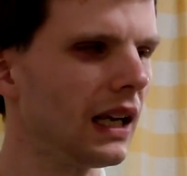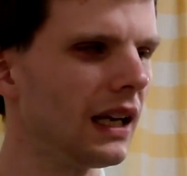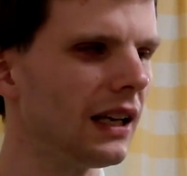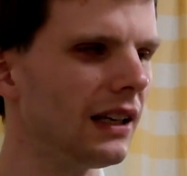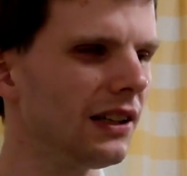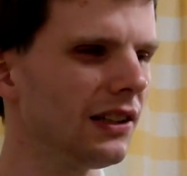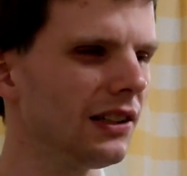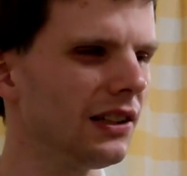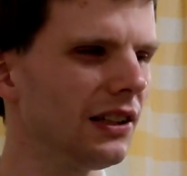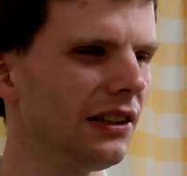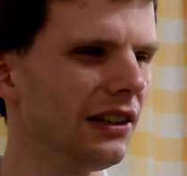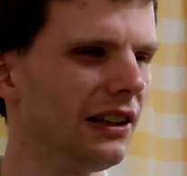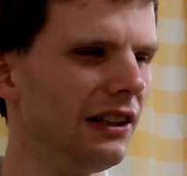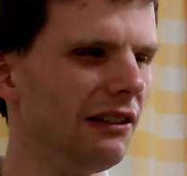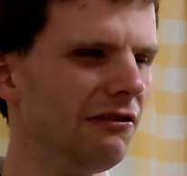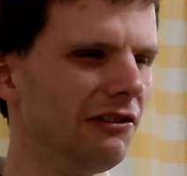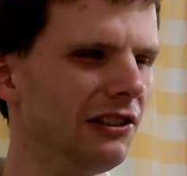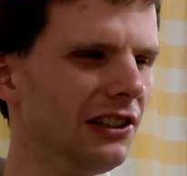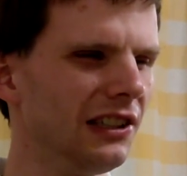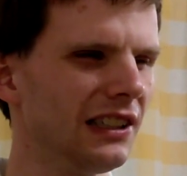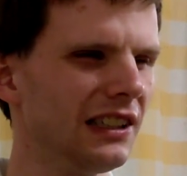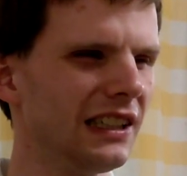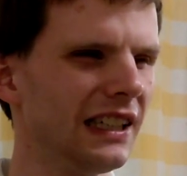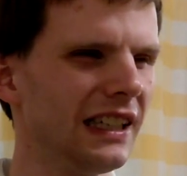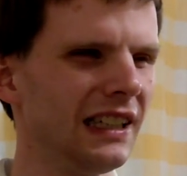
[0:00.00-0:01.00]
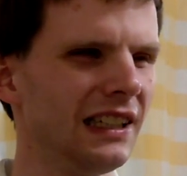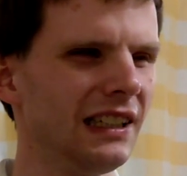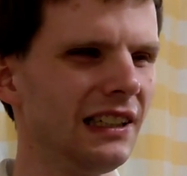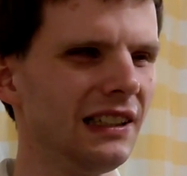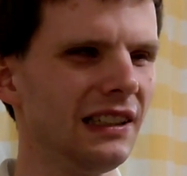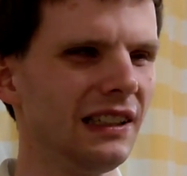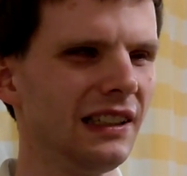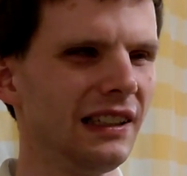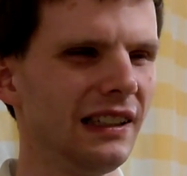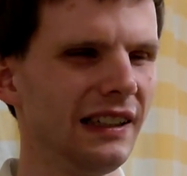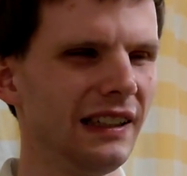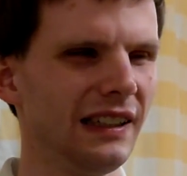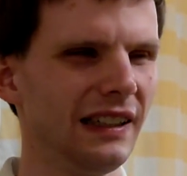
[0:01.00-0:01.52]
So at the front end,
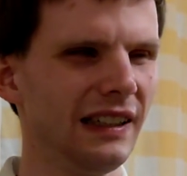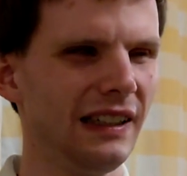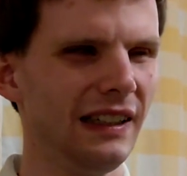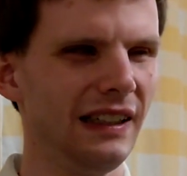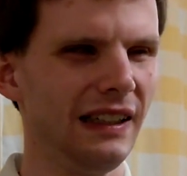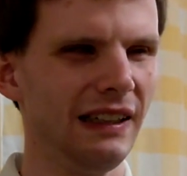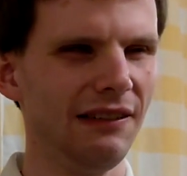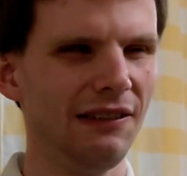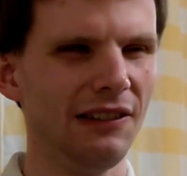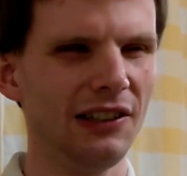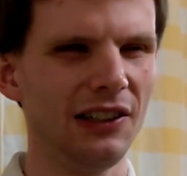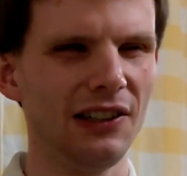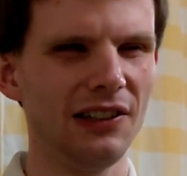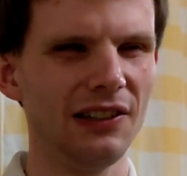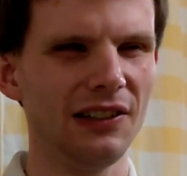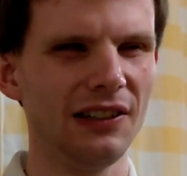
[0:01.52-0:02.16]
you've got